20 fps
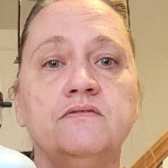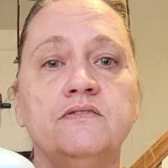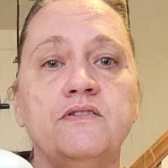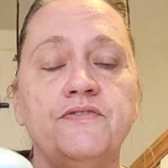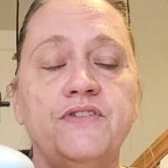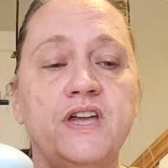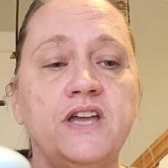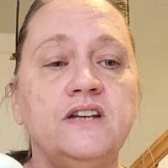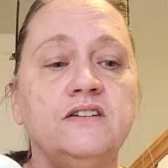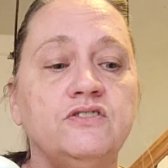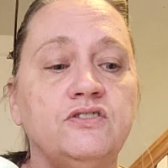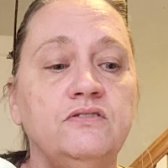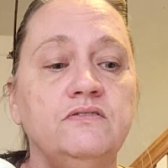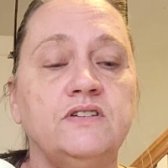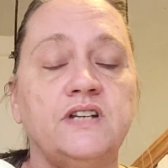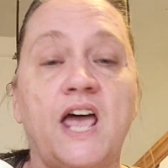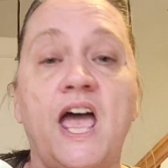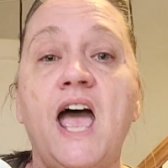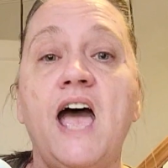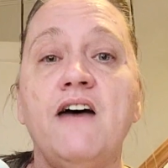thing
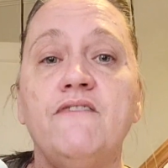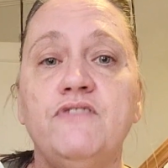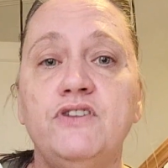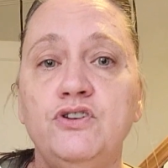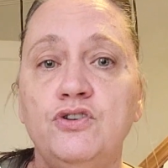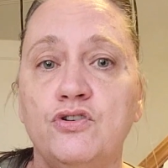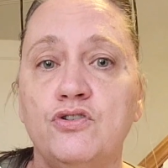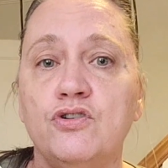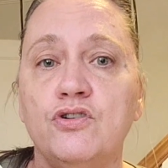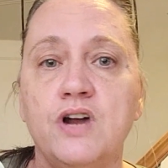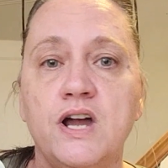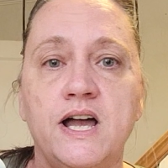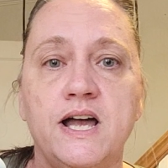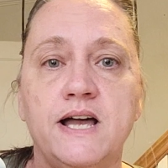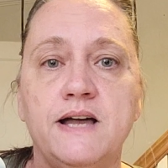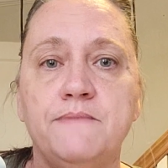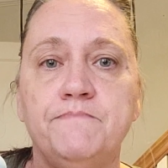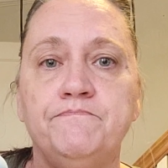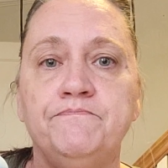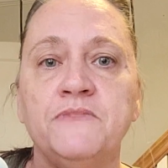to have in your
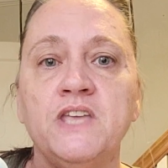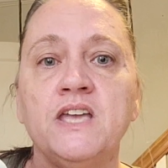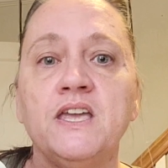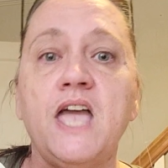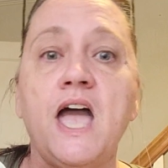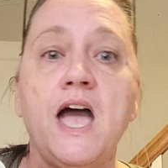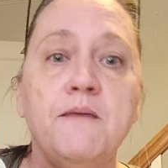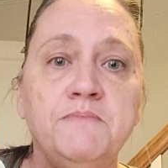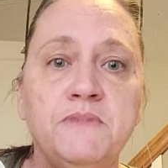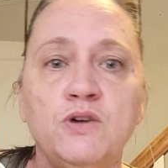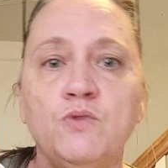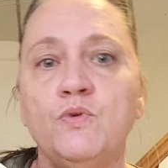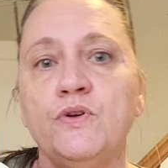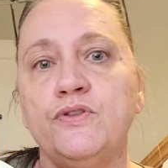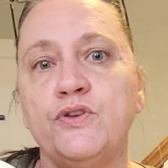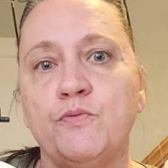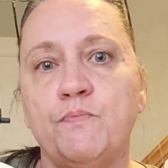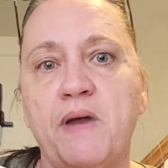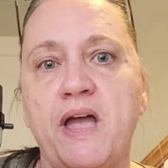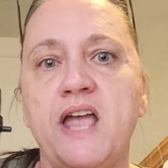cabinet
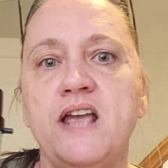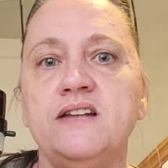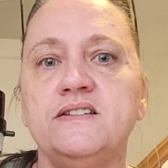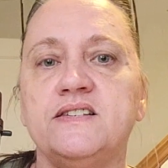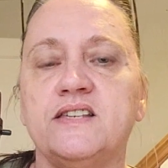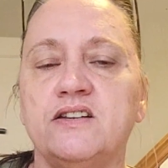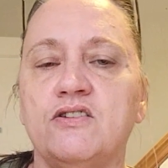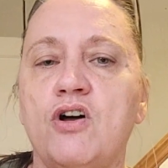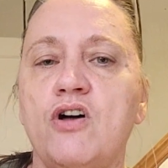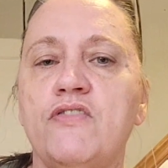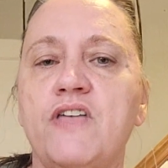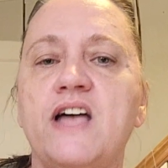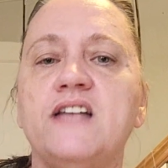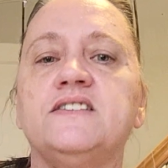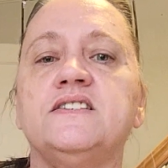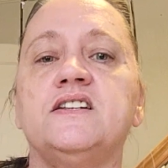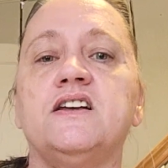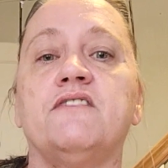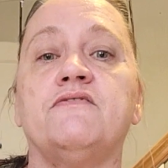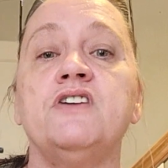with your paints and all that
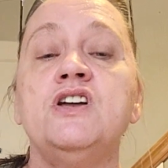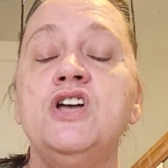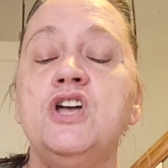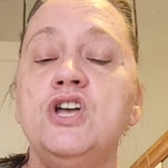stuff.